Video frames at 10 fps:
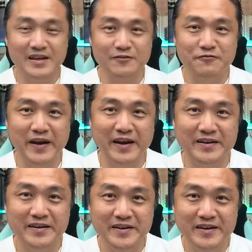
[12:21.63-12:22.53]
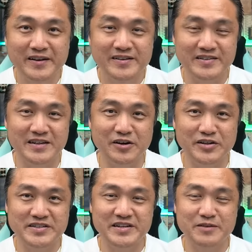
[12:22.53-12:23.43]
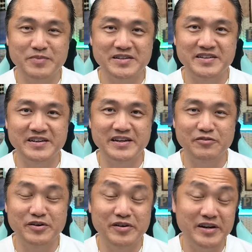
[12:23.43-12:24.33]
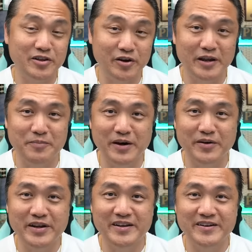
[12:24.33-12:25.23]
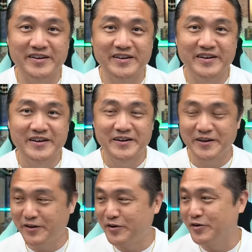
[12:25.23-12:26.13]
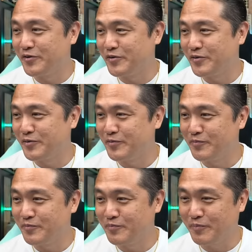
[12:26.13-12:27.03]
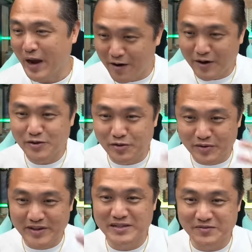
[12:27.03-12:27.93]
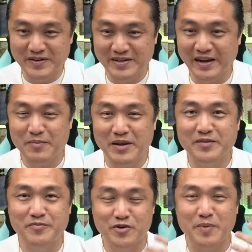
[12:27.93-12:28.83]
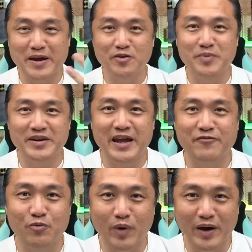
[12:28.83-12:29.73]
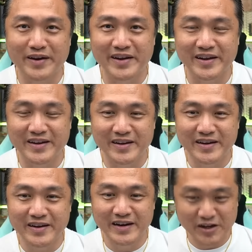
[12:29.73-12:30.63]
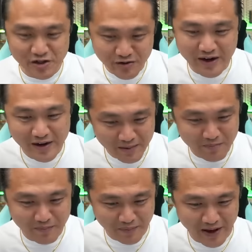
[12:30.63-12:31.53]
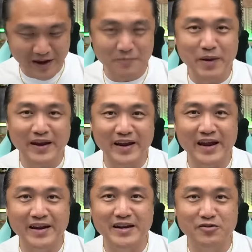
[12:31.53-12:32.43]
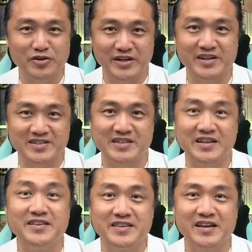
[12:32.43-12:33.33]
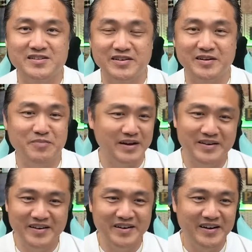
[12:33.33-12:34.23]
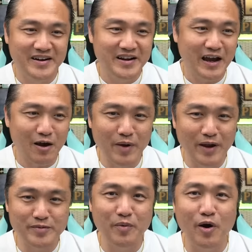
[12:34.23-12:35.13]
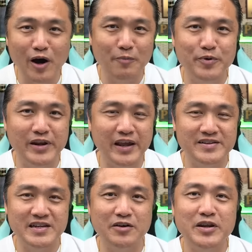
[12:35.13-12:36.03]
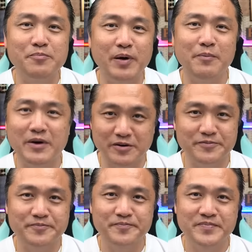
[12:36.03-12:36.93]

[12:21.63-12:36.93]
In fact, just now on CNBC, they were already talking about it. You know, prior to this visit, I mean, Joe Biden will be there for 1 day. They should already, at the back end, negotiated certain things already. But how much more output can Saudi pump out?